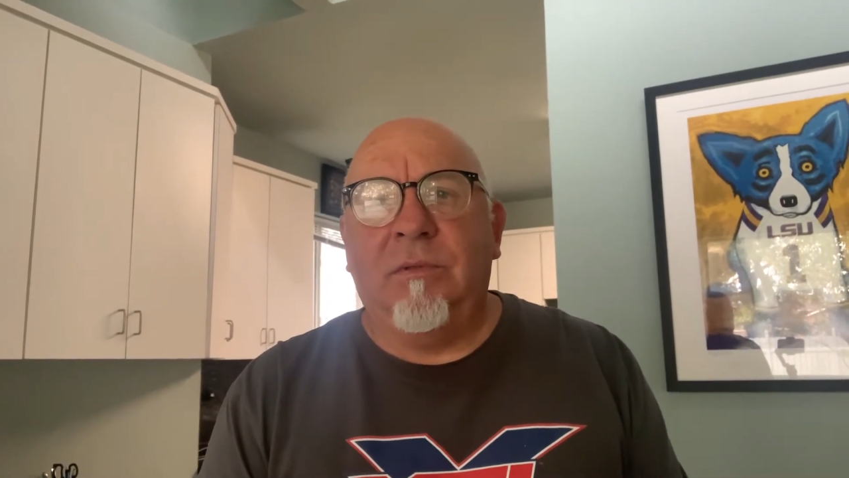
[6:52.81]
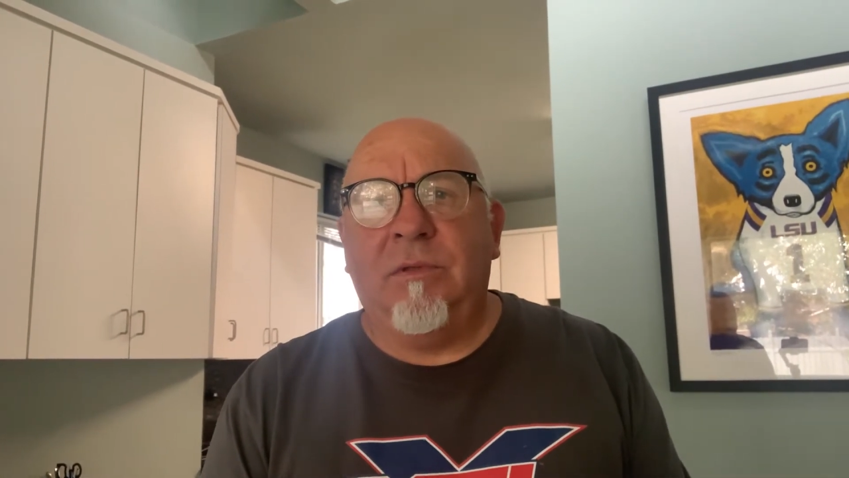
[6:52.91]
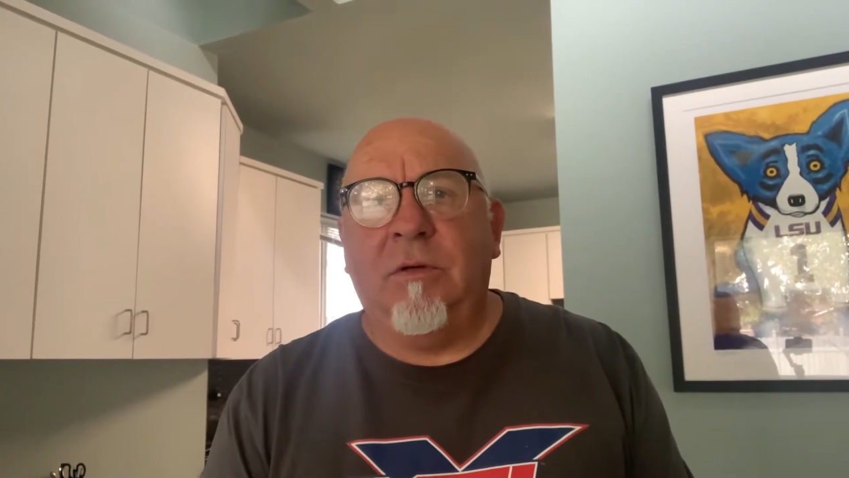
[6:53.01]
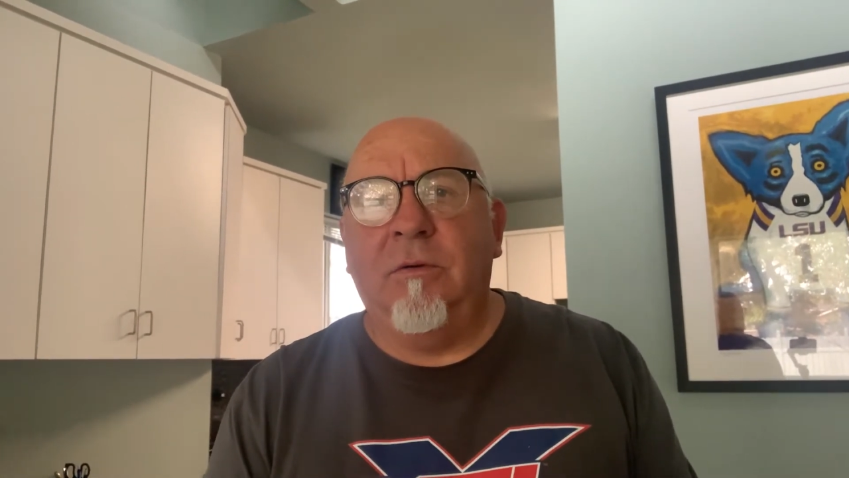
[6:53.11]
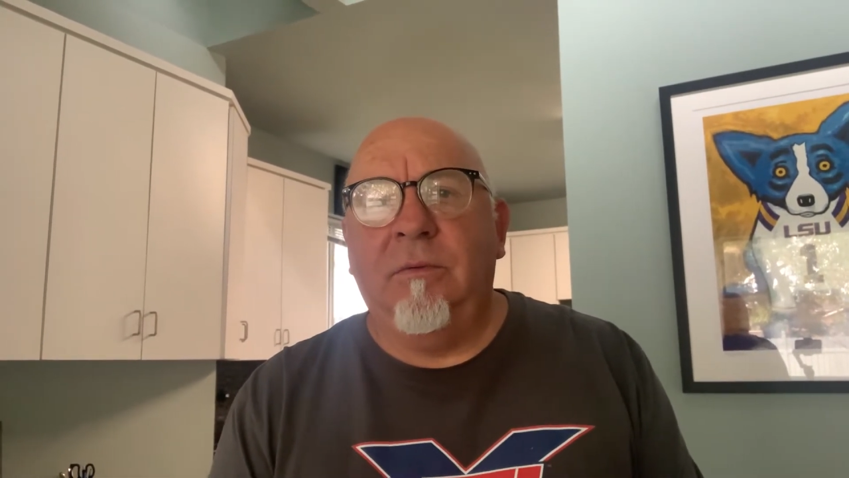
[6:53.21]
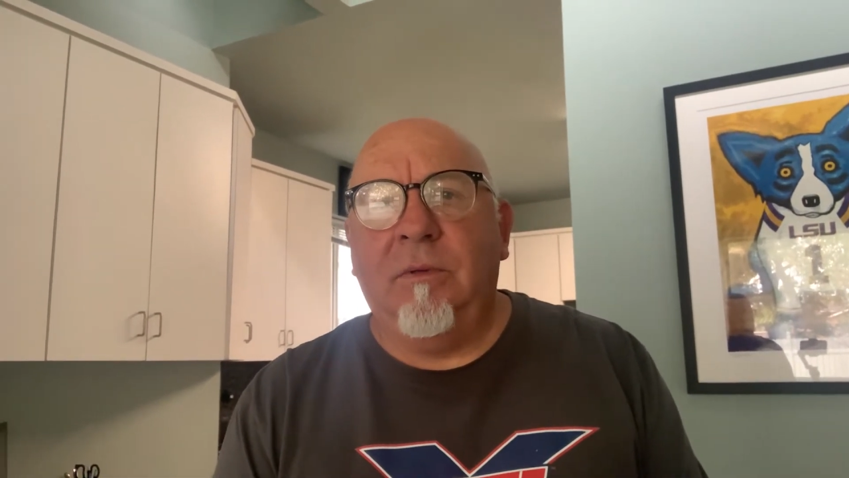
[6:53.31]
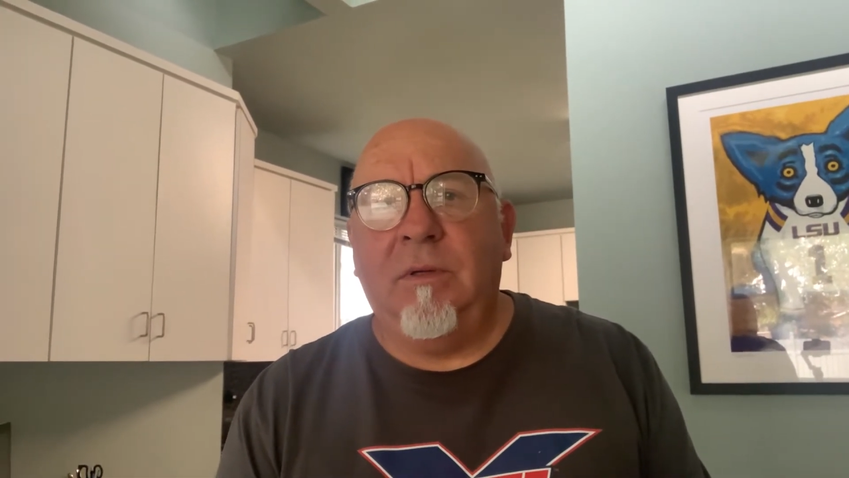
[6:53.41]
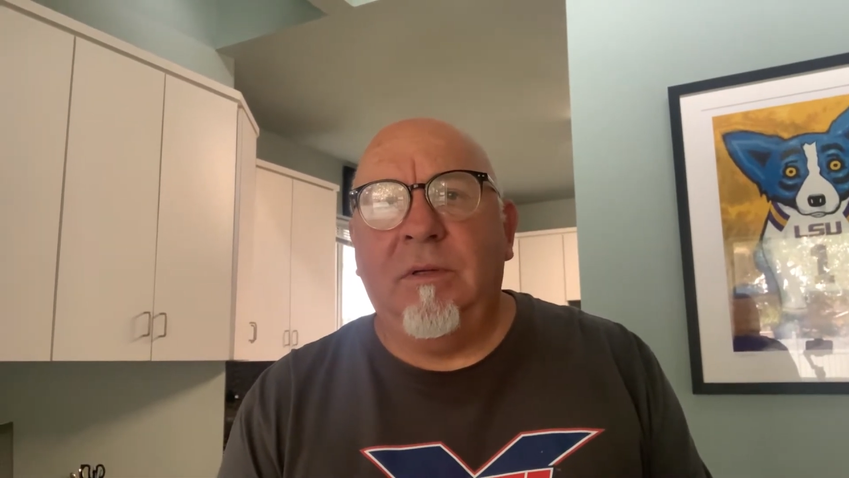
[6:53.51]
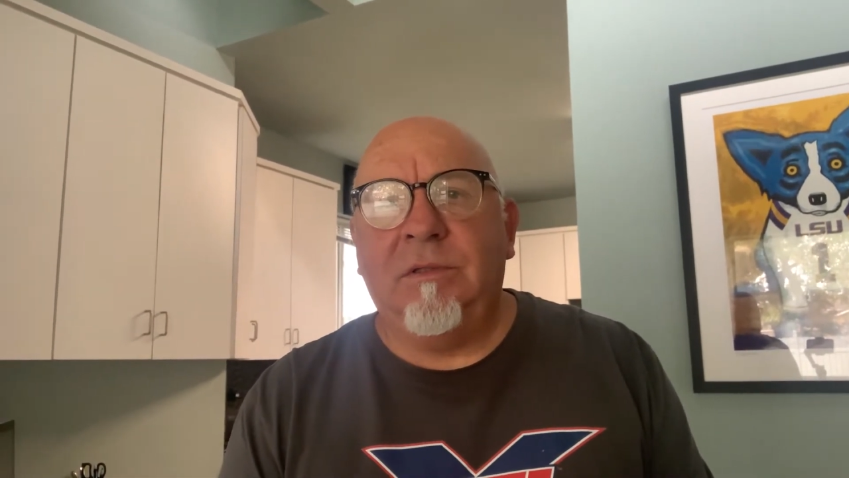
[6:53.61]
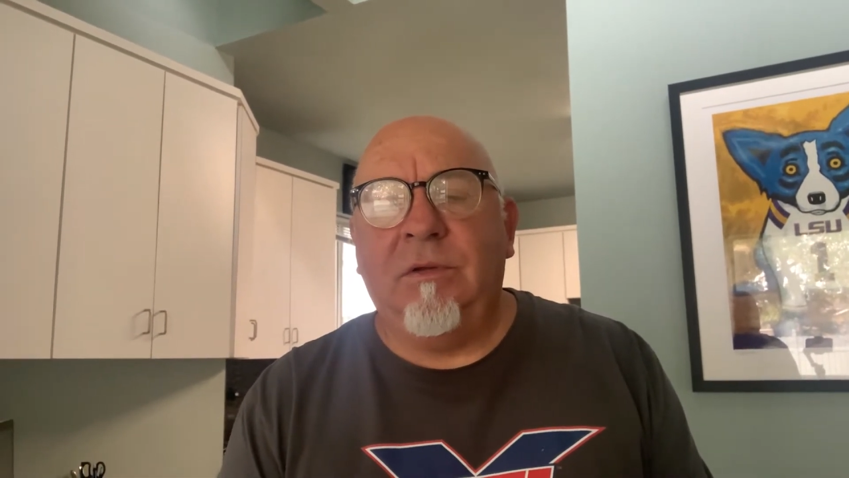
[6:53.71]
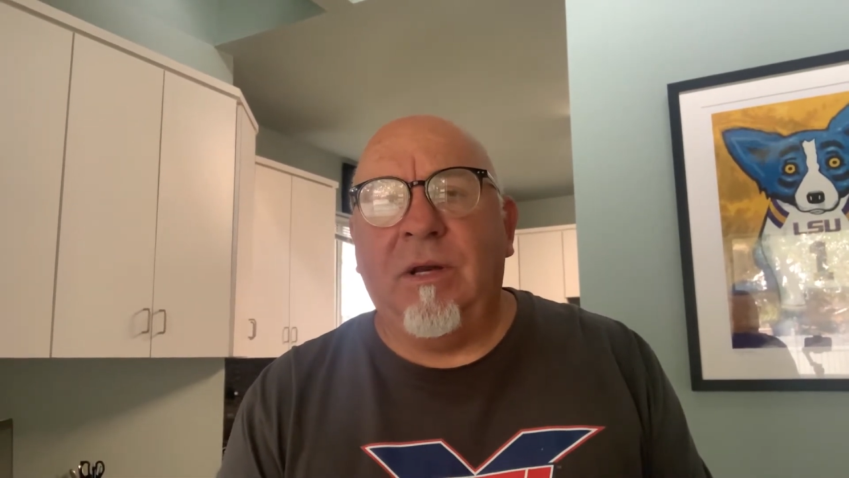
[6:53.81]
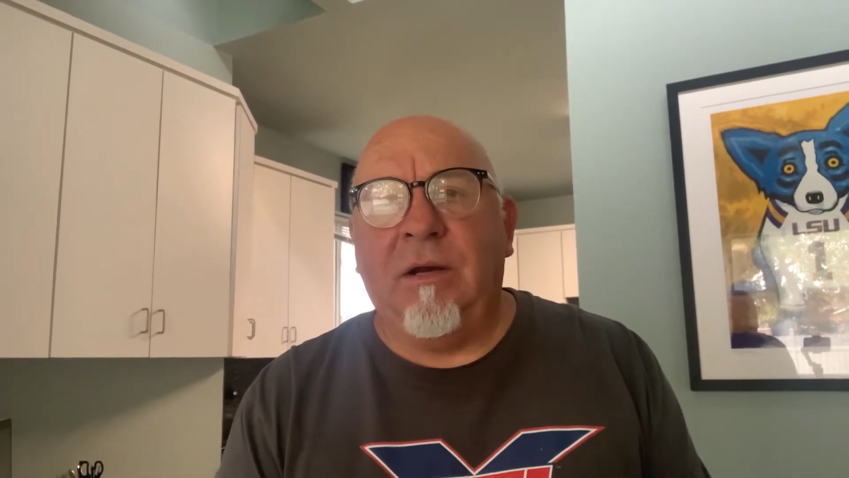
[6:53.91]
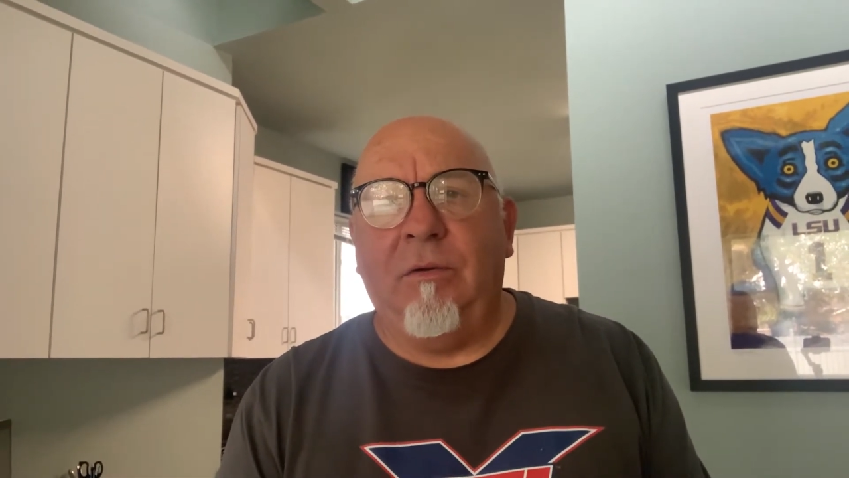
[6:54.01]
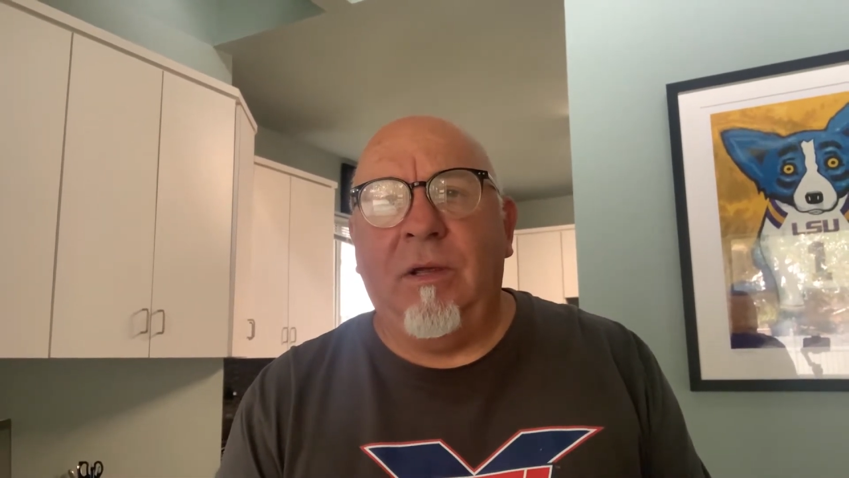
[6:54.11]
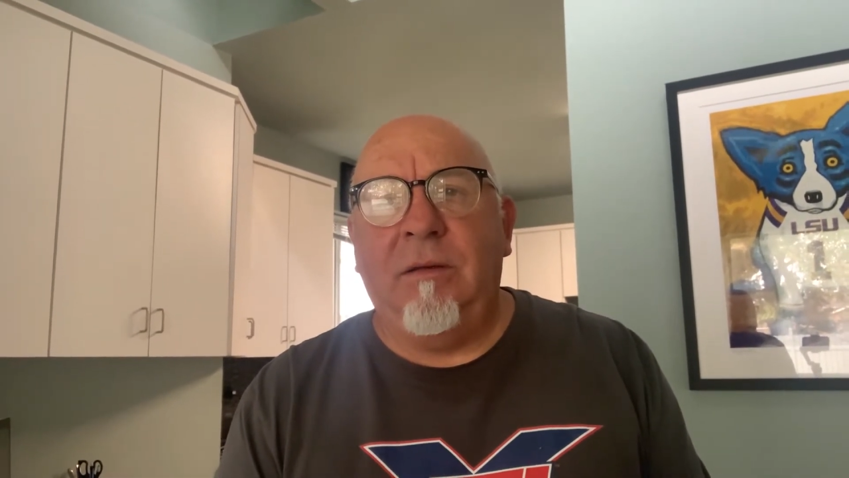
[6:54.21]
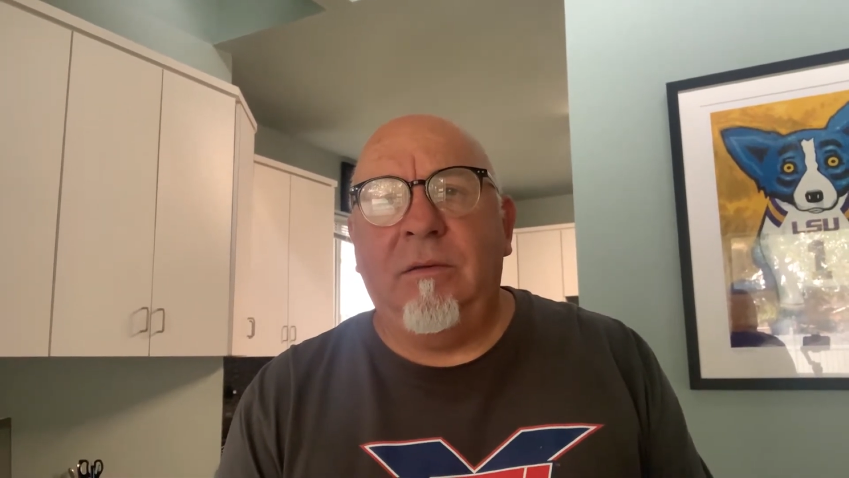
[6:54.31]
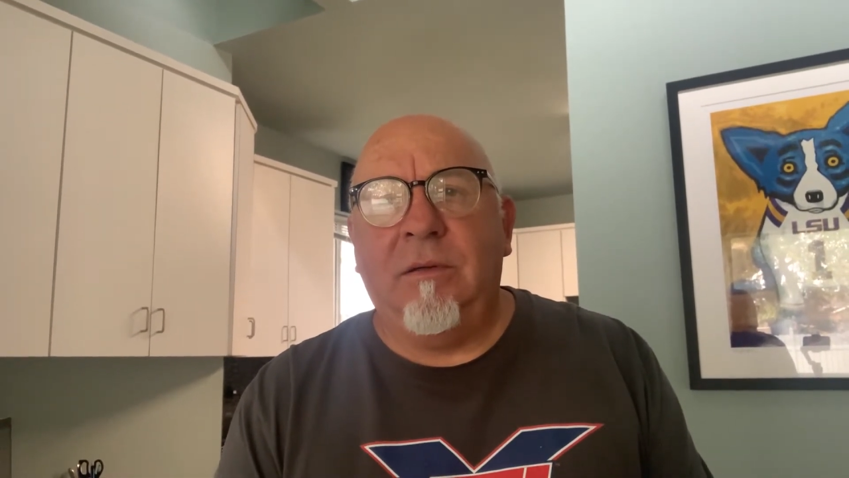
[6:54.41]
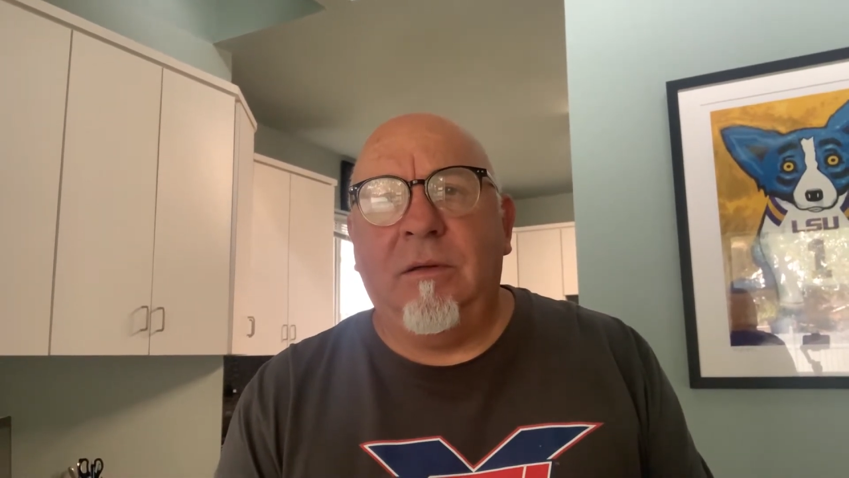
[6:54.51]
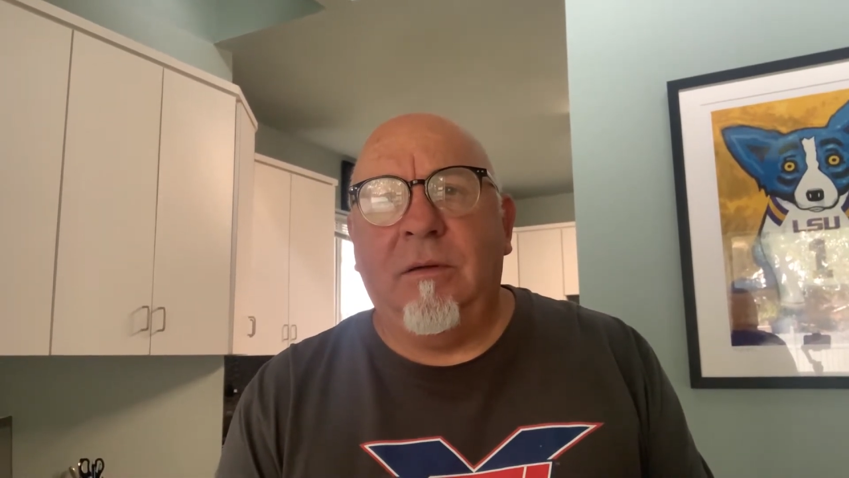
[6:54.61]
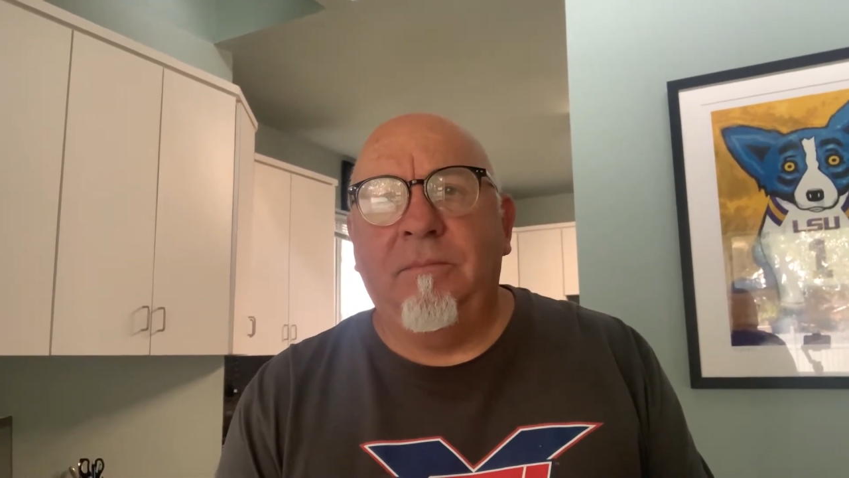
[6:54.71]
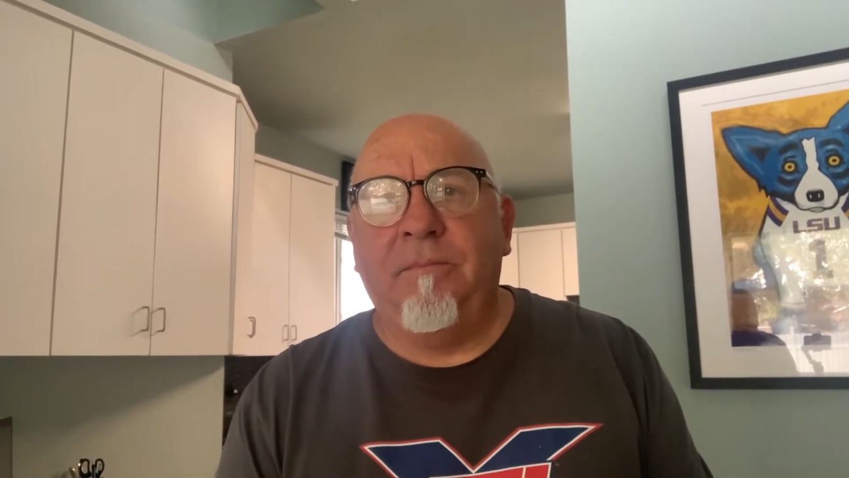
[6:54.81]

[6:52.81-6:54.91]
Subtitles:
So still not a great, not